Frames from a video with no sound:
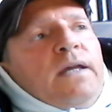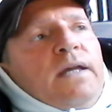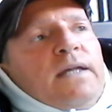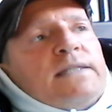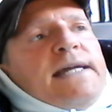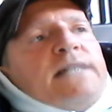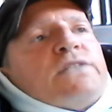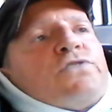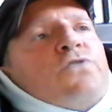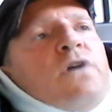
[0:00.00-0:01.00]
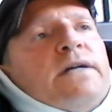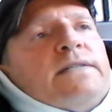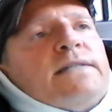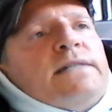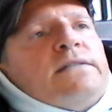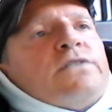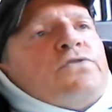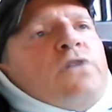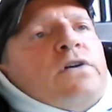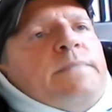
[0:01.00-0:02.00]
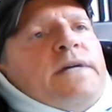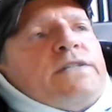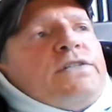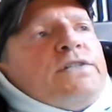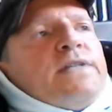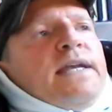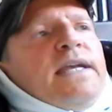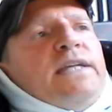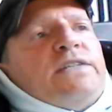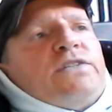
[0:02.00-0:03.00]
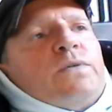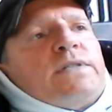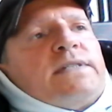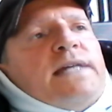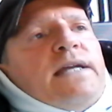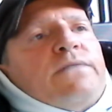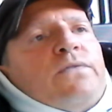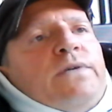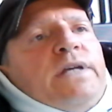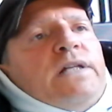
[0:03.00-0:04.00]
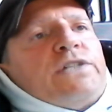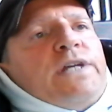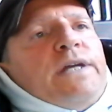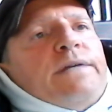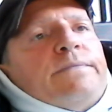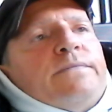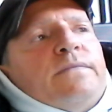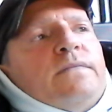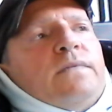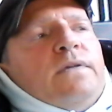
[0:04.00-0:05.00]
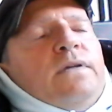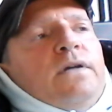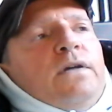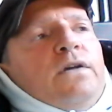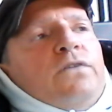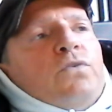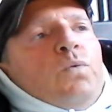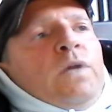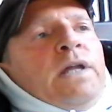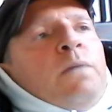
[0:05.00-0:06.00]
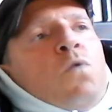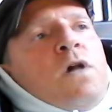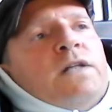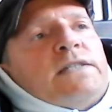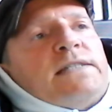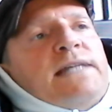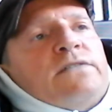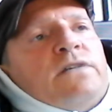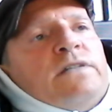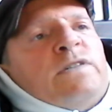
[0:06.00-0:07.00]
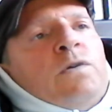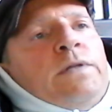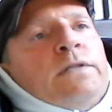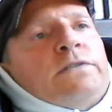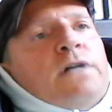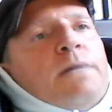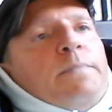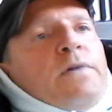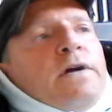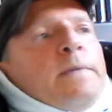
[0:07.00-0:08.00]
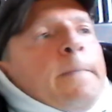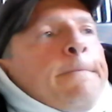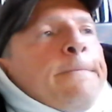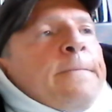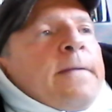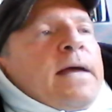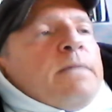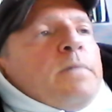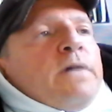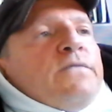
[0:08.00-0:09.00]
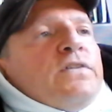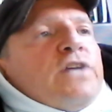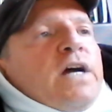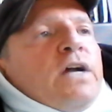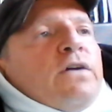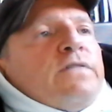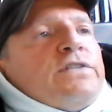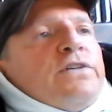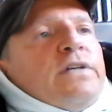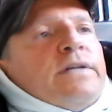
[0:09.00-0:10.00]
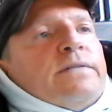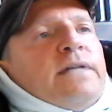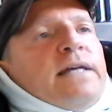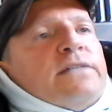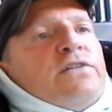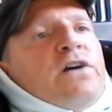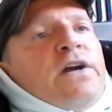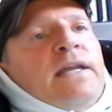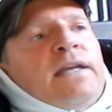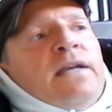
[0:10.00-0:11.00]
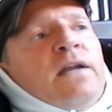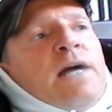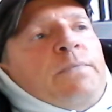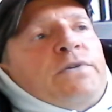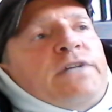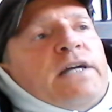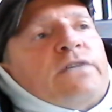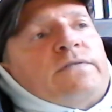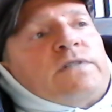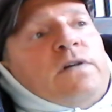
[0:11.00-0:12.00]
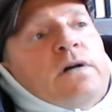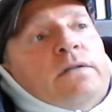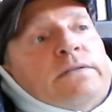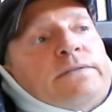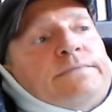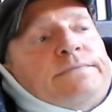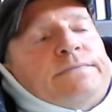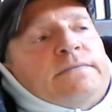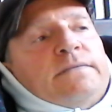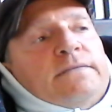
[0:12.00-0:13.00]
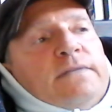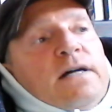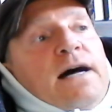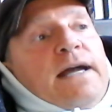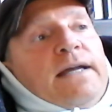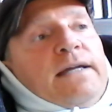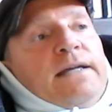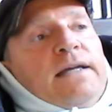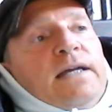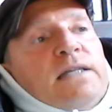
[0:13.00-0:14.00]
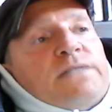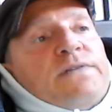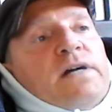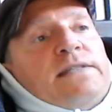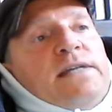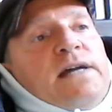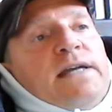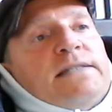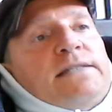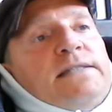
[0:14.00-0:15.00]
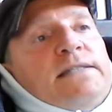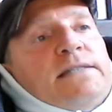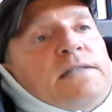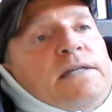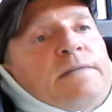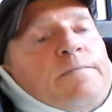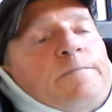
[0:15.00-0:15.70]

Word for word: It stands strong and sends a stronger message than any steward standing for an English king. Sir William Wallace stands on his own hilltop, apart and above the shire of Stirling, as guardian and high protector of Scotland. Aye, as far as the eye can see, is seen.